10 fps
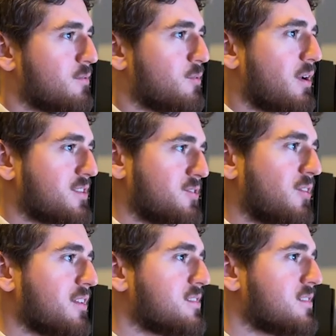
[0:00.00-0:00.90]
for
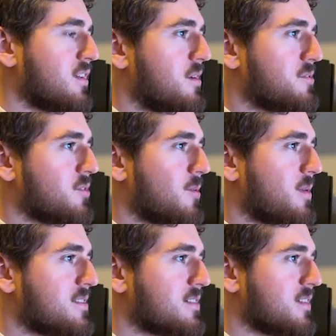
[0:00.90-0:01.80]
restaurants. So
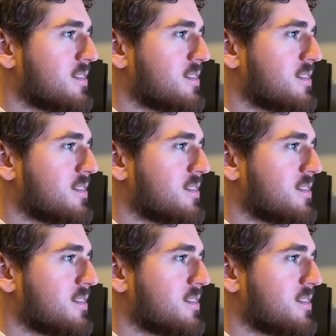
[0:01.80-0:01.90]
basically,